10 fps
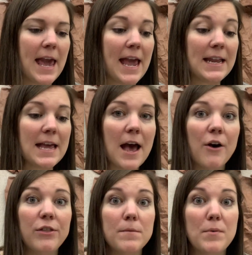Annie
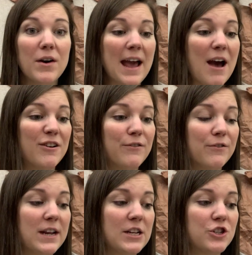held the book out of
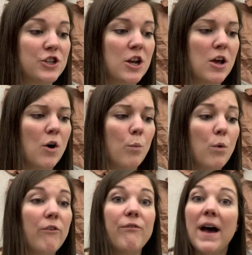reach.
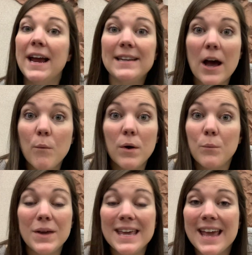We'll find out
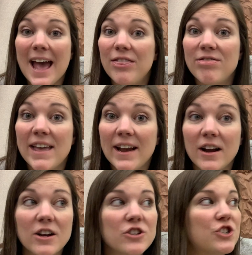when we get
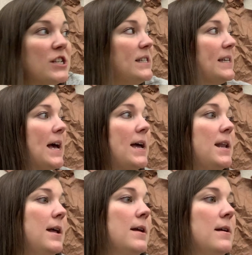there, she said.
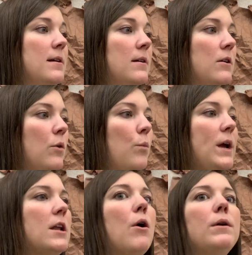
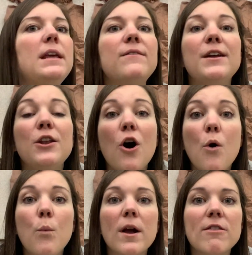We don't even
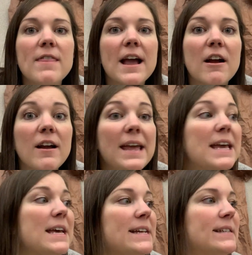know where there
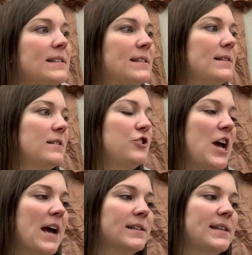is,
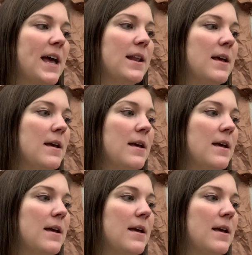Jack said.